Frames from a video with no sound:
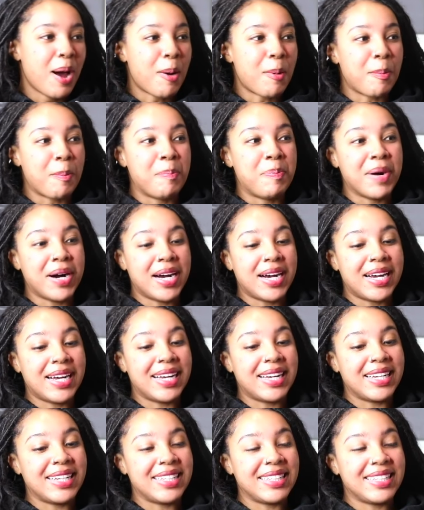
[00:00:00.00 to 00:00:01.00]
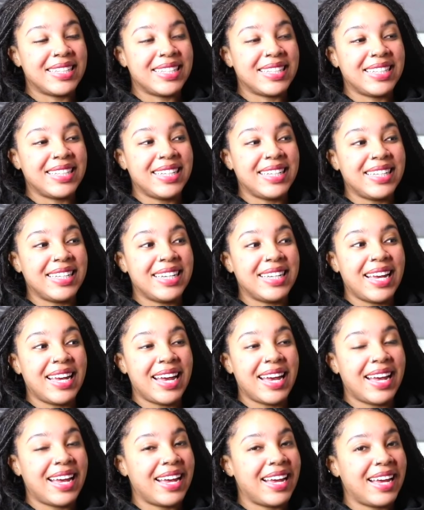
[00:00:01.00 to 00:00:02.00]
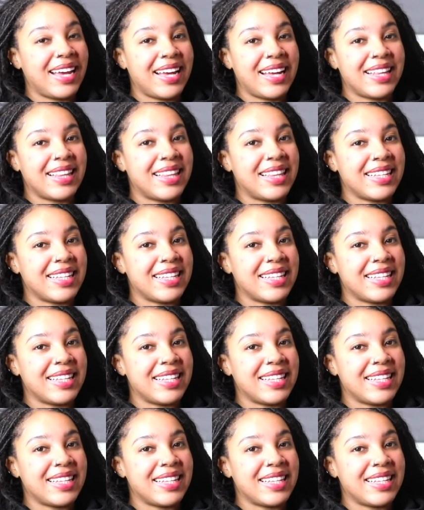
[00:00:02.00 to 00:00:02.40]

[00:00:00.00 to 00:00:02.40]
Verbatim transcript: but yeah,